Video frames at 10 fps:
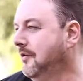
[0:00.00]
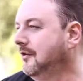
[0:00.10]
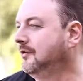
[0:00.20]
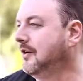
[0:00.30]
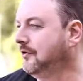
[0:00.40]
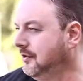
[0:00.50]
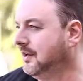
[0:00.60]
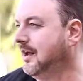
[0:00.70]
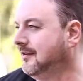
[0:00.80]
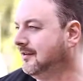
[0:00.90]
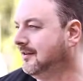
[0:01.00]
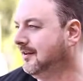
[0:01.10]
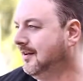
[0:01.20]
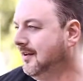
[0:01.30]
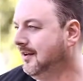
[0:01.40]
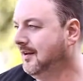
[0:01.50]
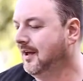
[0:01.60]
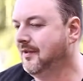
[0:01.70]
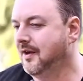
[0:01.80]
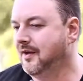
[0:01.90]
or they start too late.
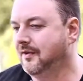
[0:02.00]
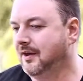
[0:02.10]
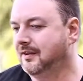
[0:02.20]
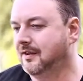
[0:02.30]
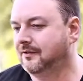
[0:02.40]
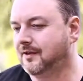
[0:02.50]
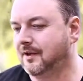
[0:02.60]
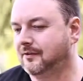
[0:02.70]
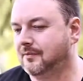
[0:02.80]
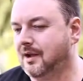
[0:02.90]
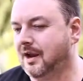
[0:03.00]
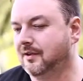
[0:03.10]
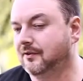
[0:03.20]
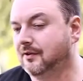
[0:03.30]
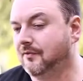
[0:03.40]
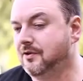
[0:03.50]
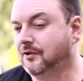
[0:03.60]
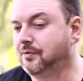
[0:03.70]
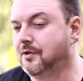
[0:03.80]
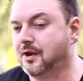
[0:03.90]
And I think that's the reality. So if you're
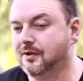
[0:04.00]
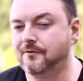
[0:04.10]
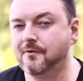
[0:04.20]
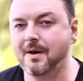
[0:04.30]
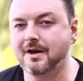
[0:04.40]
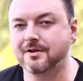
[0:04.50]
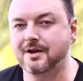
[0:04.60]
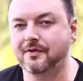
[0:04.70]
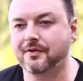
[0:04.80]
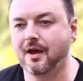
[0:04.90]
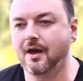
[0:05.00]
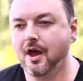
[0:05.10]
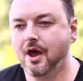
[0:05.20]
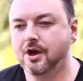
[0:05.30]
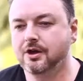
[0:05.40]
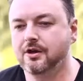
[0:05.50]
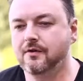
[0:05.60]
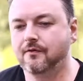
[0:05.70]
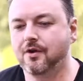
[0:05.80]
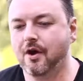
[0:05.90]
just relying on information out there,
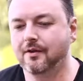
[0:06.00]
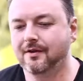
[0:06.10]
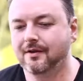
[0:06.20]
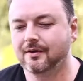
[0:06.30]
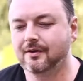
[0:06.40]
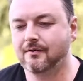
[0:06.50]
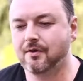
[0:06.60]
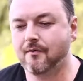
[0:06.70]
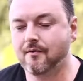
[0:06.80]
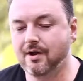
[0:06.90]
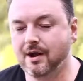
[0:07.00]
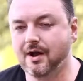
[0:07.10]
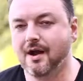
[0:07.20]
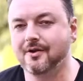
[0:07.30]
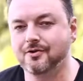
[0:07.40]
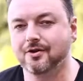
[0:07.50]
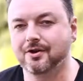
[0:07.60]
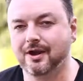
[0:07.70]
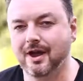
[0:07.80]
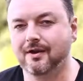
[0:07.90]
you've got a really hard
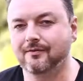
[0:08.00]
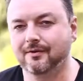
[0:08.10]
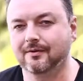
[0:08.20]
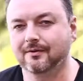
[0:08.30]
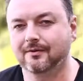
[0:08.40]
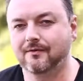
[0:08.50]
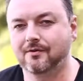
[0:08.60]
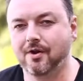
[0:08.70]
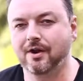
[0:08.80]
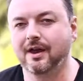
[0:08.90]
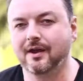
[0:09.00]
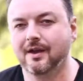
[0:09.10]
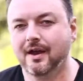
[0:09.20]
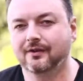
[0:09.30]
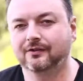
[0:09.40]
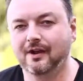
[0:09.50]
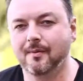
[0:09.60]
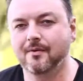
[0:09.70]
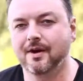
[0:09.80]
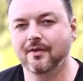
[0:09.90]
journey ahead of you. You've got to get
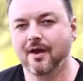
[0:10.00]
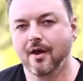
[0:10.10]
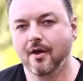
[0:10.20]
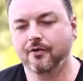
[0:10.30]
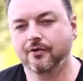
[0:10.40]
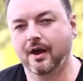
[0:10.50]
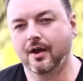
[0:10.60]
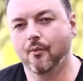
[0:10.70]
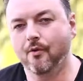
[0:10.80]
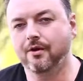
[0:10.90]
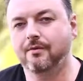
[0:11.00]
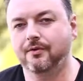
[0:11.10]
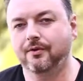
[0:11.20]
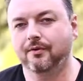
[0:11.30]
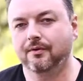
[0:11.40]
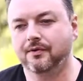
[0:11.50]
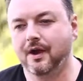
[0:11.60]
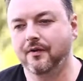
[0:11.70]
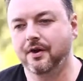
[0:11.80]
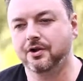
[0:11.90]
someone that can work with you, that
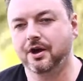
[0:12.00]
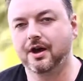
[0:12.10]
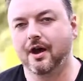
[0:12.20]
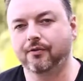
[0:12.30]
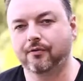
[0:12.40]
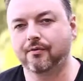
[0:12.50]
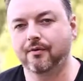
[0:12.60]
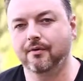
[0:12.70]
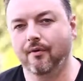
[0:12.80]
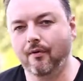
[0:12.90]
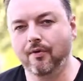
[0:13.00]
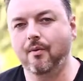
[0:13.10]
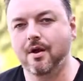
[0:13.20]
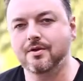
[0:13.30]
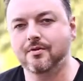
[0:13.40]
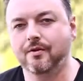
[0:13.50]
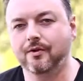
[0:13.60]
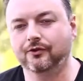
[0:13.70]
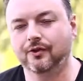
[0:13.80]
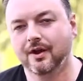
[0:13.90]
can actually cut through all the white
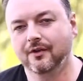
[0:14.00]
noise,